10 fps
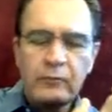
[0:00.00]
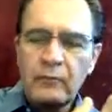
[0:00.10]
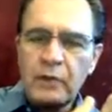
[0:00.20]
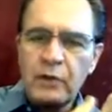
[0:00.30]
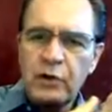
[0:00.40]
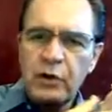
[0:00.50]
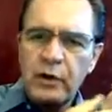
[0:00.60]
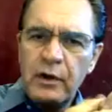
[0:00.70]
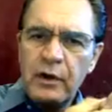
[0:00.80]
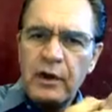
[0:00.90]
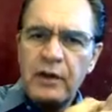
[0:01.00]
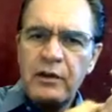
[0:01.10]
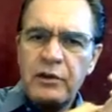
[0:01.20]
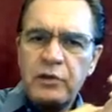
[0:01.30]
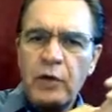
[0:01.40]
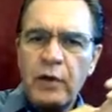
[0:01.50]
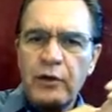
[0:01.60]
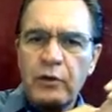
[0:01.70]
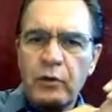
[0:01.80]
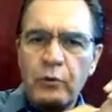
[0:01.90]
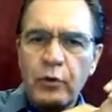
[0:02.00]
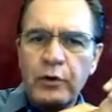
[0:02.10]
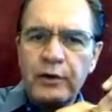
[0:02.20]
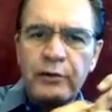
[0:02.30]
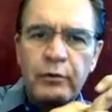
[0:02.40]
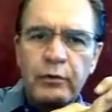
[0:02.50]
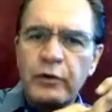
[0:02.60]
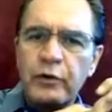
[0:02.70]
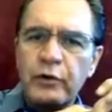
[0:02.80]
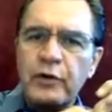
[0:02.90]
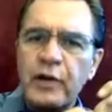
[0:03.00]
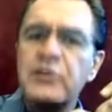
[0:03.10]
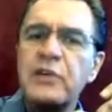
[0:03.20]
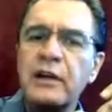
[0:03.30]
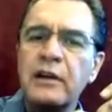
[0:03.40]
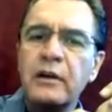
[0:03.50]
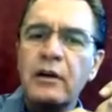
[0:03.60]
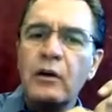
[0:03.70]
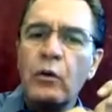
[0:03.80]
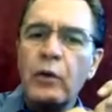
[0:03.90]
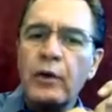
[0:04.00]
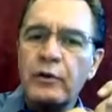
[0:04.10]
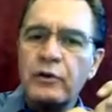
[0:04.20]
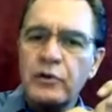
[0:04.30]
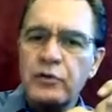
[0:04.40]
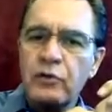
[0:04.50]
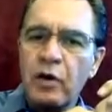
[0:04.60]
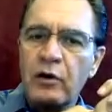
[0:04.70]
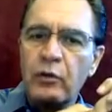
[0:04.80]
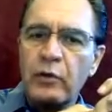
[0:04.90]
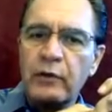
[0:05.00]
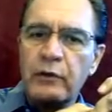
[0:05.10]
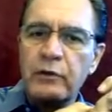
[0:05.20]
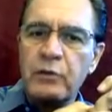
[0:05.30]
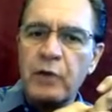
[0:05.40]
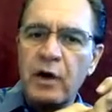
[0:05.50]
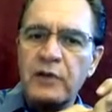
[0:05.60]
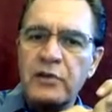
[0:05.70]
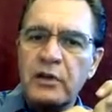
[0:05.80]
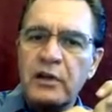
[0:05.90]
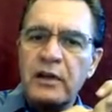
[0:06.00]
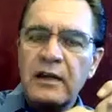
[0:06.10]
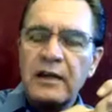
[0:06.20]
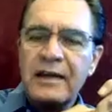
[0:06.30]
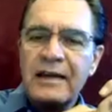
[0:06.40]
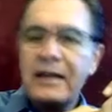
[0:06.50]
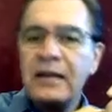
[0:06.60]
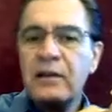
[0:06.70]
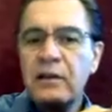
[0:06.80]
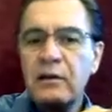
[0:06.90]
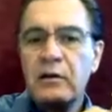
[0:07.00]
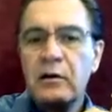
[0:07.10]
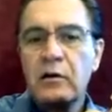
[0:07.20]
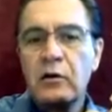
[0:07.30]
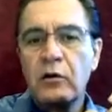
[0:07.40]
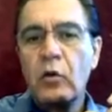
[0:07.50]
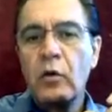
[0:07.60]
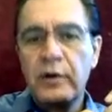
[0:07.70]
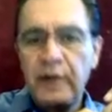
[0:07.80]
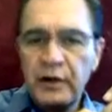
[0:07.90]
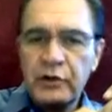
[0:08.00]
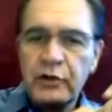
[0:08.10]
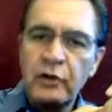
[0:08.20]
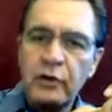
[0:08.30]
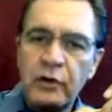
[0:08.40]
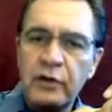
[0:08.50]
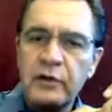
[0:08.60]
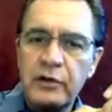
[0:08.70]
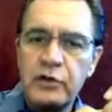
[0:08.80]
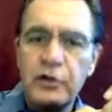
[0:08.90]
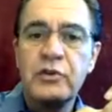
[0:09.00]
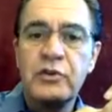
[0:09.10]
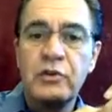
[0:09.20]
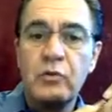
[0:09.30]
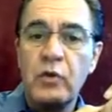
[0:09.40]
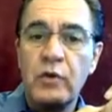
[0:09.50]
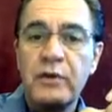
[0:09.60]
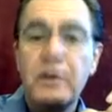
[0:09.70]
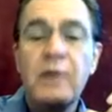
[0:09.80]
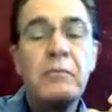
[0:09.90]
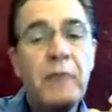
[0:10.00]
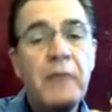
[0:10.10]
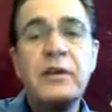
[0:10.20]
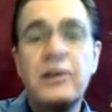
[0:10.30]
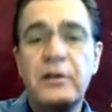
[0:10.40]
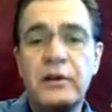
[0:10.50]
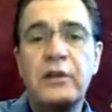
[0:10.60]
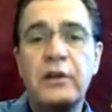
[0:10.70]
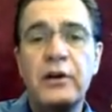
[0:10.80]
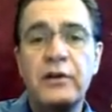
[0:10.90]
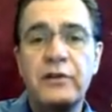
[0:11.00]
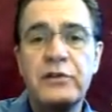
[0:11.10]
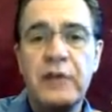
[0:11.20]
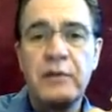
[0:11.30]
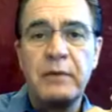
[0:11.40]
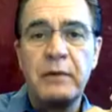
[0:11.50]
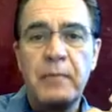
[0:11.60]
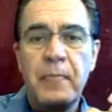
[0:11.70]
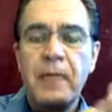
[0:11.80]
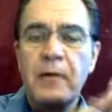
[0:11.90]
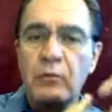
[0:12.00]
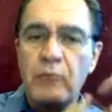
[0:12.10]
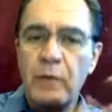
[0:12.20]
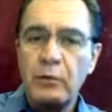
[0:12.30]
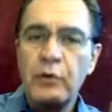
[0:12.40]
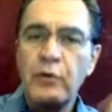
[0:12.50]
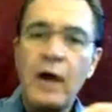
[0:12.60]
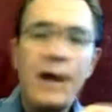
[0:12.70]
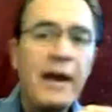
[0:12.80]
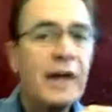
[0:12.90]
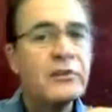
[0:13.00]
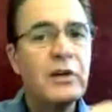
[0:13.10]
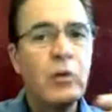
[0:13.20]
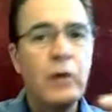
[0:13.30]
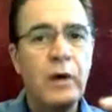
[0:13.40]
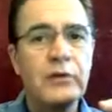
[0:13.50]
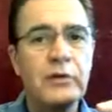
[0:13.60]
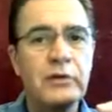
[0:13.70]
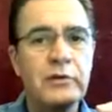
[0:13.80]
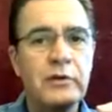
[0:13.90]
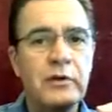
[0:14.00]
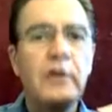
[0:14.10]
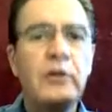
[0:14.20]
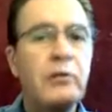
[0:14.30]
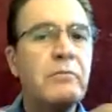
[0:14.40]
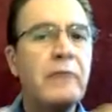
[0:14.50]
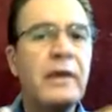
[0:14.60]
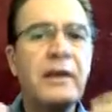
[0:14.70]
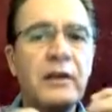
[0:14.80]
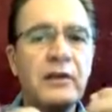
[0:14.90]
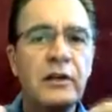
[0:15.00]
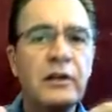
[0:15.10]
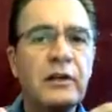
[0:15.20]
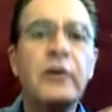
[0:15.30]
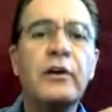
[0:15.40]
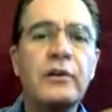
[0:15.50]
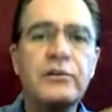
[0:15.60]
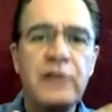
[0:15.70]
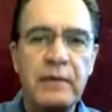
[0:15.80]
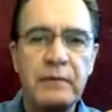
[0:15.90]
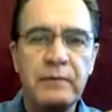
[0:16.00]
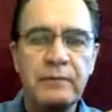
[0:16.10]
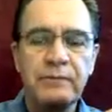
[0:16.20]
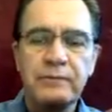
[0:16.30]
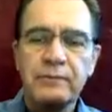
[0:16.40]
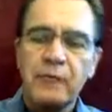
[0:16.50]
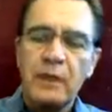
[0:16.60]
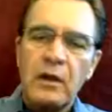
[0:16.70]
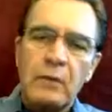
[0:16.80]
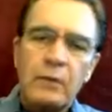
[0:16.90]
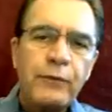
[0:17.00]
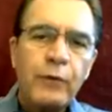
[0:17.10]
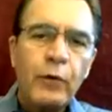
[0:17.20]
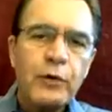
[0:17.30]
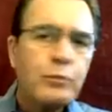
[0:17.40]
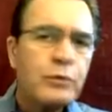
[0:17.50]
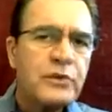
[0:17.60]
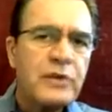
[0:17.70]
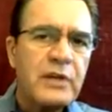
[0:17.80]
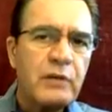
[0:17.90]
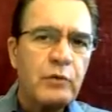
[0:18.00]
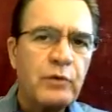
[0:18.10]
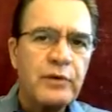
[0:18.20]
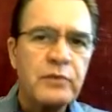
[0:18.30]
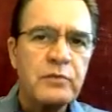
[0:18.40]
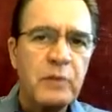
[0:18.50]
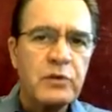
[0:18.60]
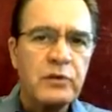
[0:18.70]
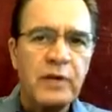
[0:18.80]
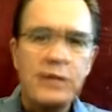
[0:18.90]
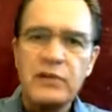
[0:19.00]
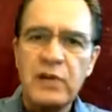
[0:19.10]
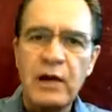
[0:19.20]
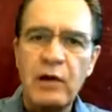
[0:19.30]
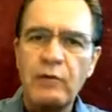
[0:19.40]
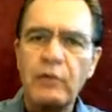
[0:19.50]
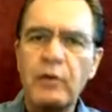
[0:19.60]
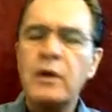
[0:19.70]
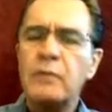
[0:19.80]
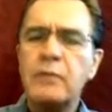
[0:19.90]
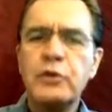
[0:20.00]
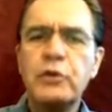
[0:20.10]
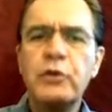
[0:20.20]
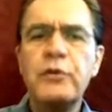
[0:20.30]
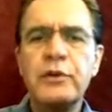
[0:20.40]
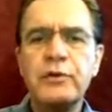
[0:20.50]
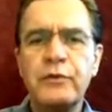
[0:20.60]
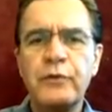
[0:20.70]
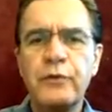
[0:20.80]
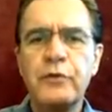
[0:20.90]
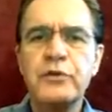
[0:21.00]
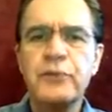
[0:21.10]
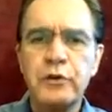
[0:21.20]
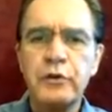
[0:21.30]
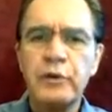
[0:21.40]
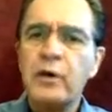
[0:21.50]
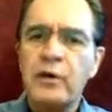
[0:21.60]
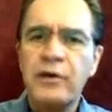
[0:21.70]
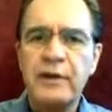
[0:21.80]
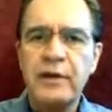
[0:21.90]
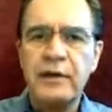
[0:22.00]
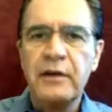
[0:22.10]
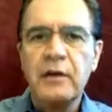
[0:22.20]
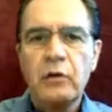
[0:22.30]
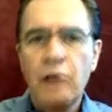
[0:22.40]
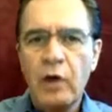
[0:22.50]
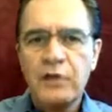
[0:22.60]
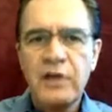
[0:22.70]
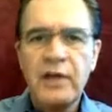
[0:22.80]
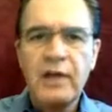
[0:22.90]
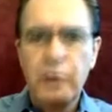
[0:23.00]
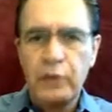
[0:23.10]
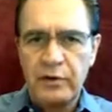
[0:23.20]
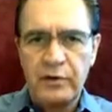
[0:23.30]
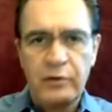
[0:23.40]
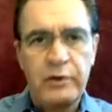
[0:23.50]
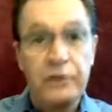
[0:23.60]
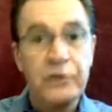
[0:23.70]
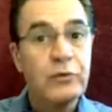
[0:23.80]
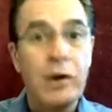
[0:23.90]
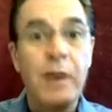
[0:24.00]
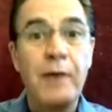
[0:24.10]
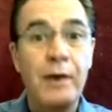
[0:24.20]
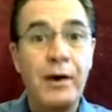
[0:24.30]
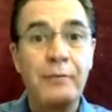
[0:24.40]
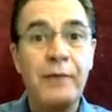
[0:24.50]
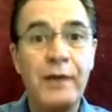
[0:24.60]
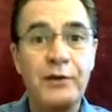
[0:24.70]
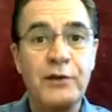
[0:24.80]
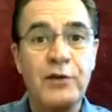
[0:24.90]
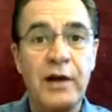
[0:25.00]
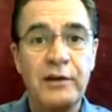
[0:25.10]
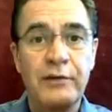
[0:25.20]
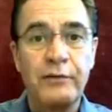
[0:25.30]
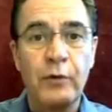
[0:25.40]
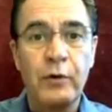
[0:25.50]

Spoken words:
So in this way you're pulling through and you're testing whether it's a strong or weak response in coordination or in conjunction with making a declarative statement. Now remember, you're not asking questions, you're making a declarative statement. Before you proceed with this muscle testing, however, be sure that you first do the cross-hand breathing that we describe on page 94.